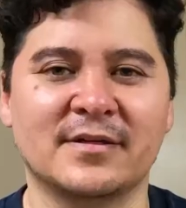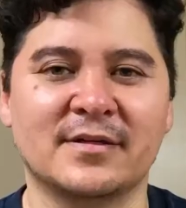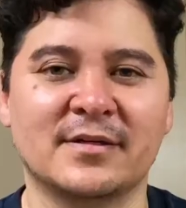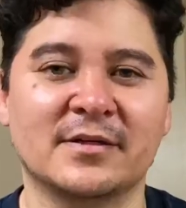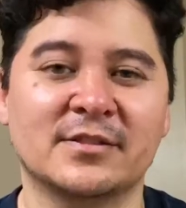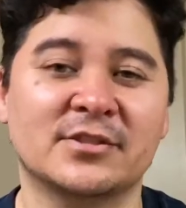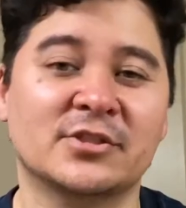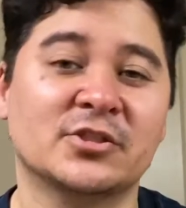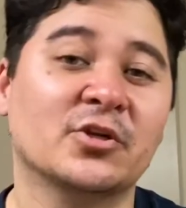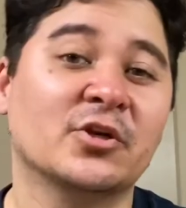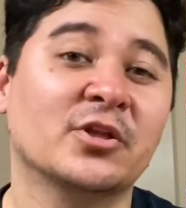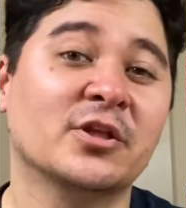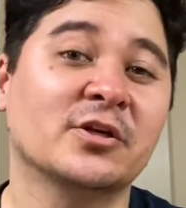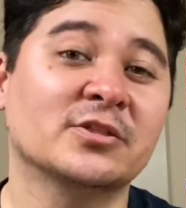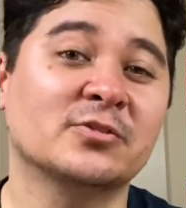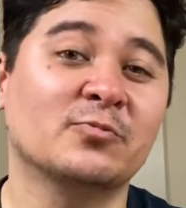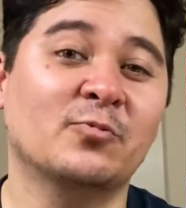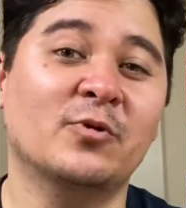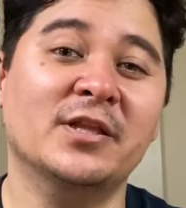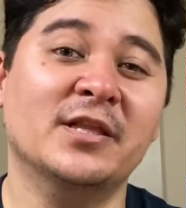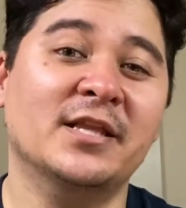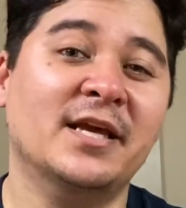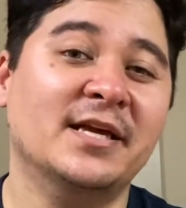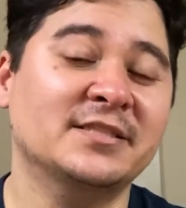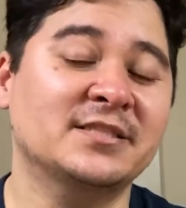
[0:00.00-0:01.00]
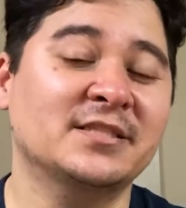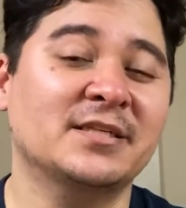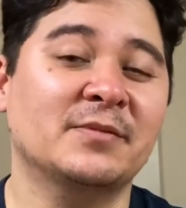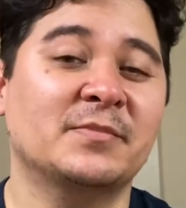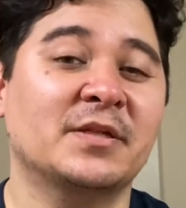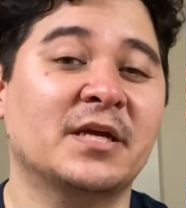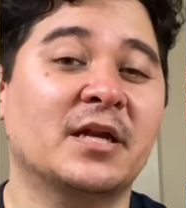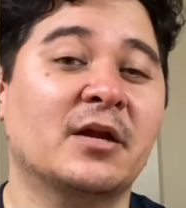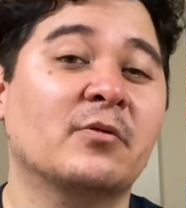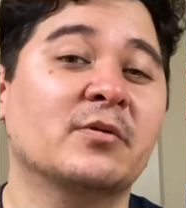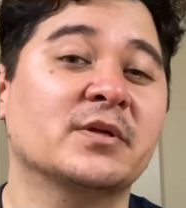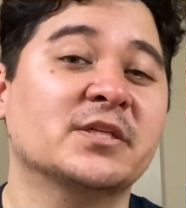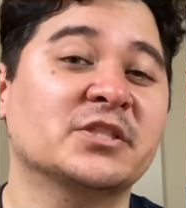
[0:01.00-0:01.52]
So there's one last tip that I
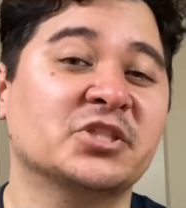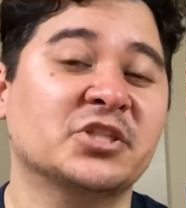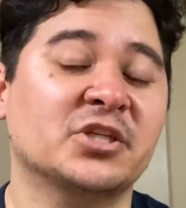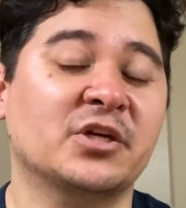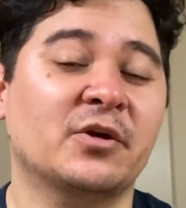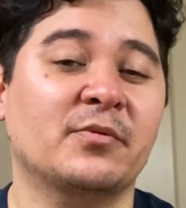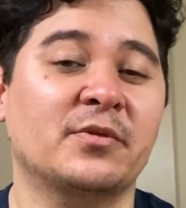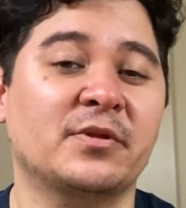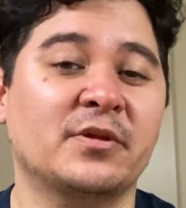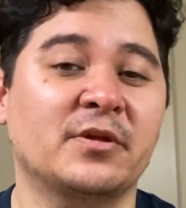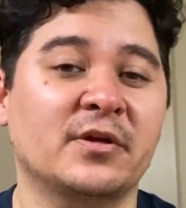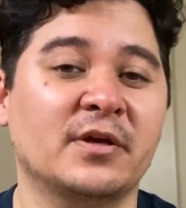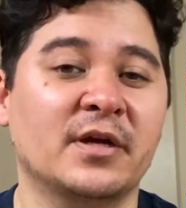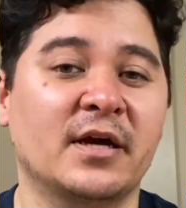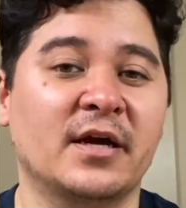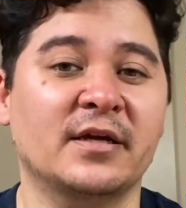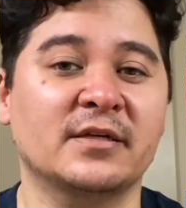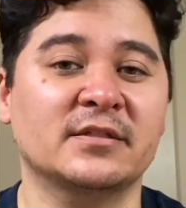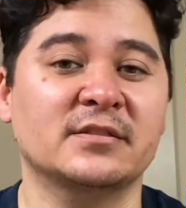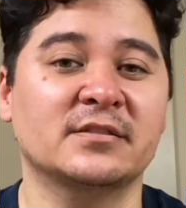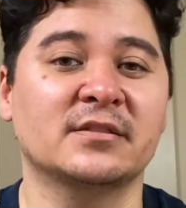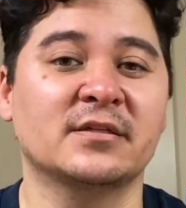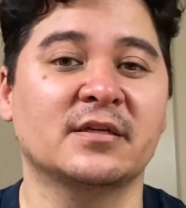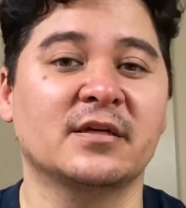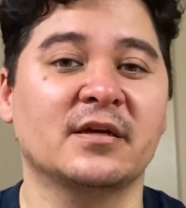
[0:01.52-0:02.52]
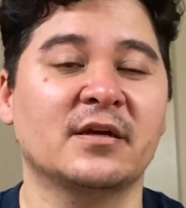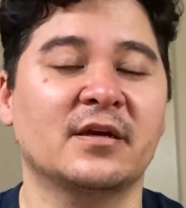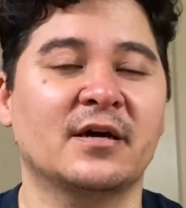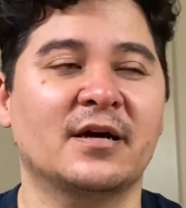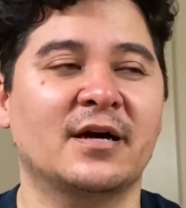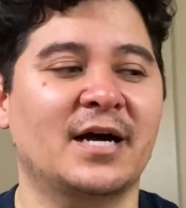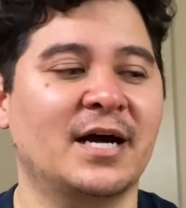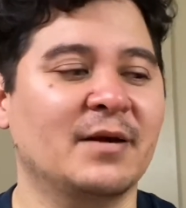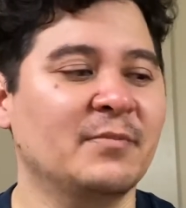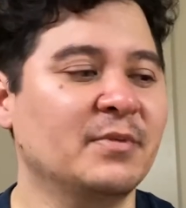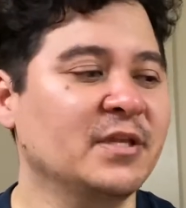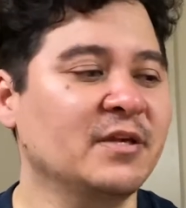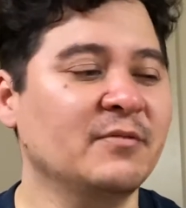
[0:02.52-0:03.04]
want to share with you guys. I
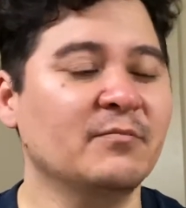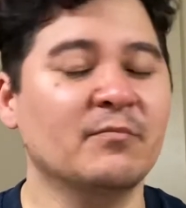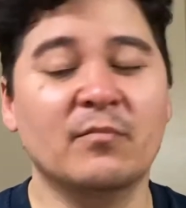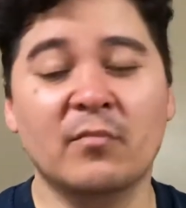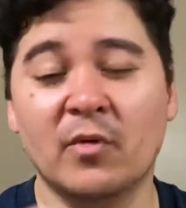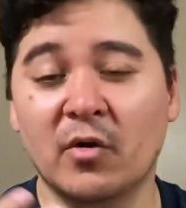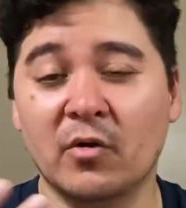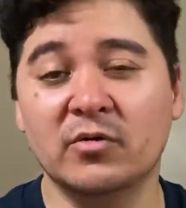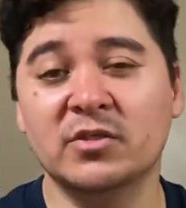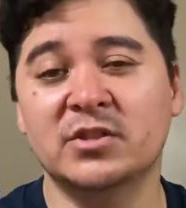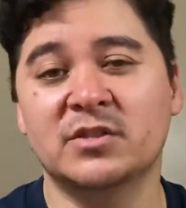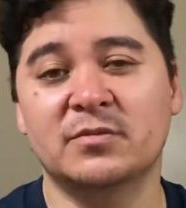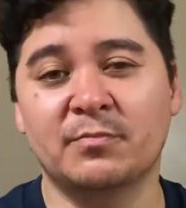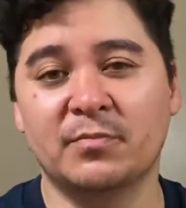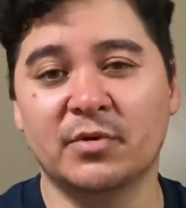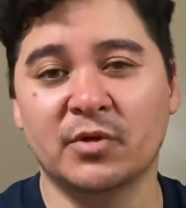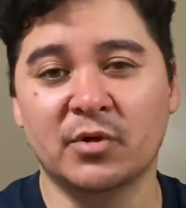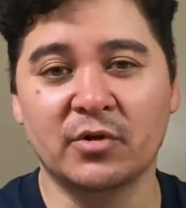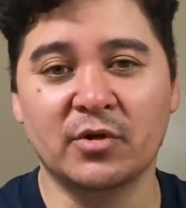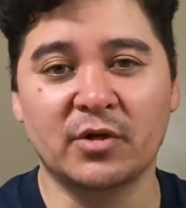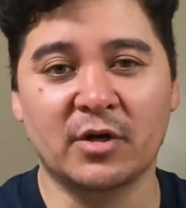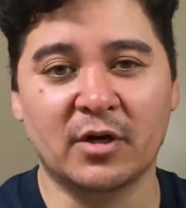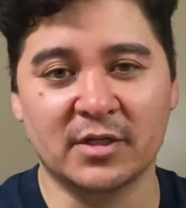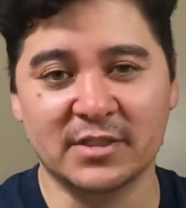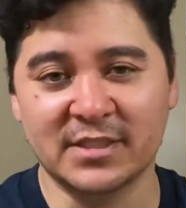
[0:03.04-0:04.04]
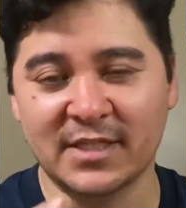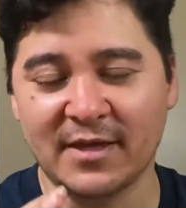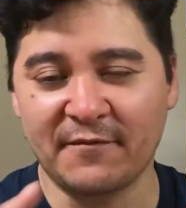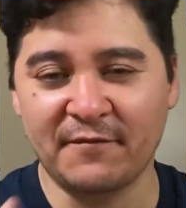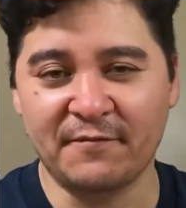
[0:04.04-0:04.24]
believe most balloon artists have